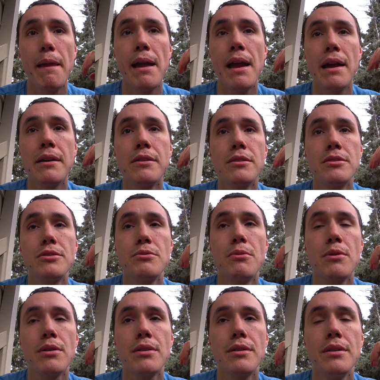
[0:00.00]
anger
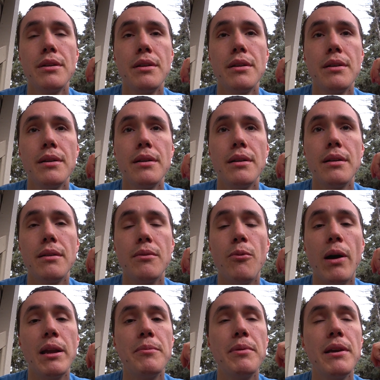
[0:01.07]
toward
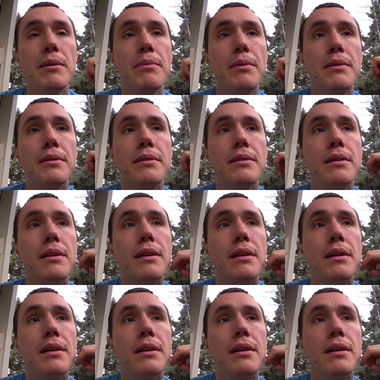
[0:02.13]
white people